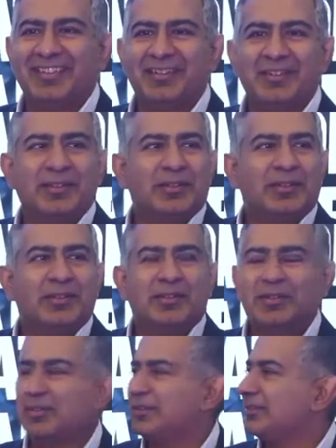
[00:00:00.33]

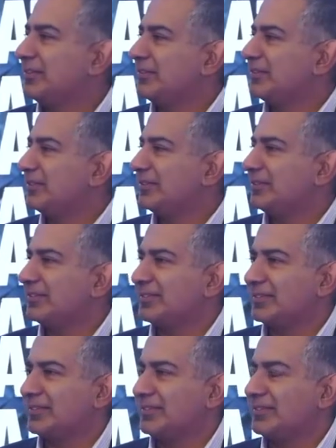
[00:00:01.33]

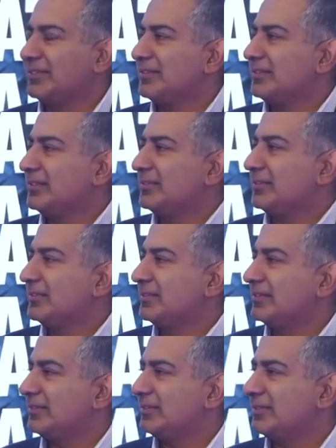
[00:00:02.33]

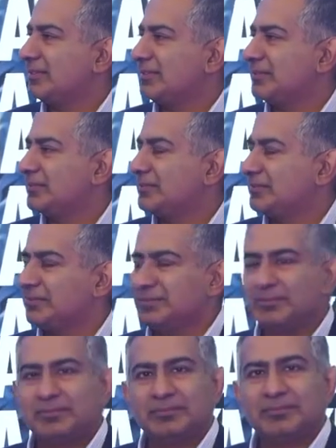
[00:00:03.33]

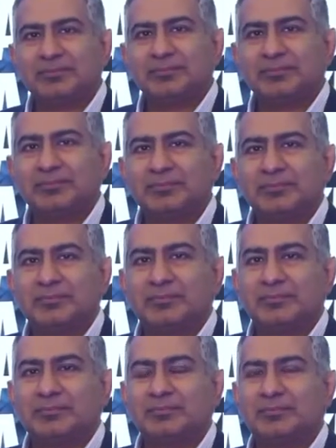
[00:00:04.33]

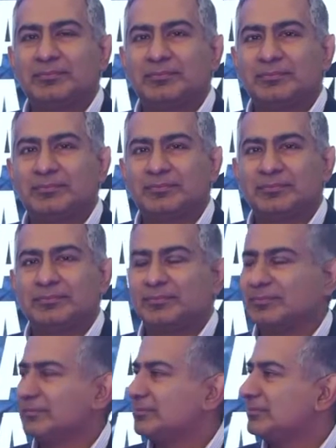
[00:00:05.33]

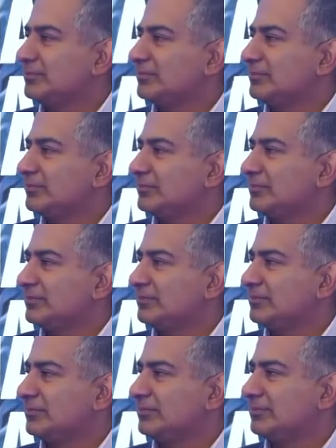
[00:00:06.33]

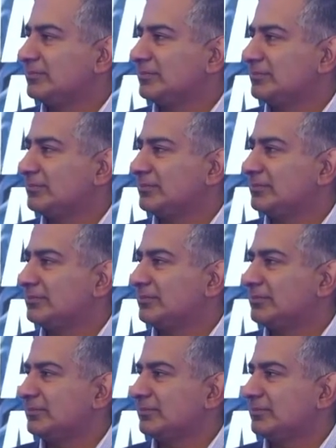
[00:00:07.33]
(not speaking)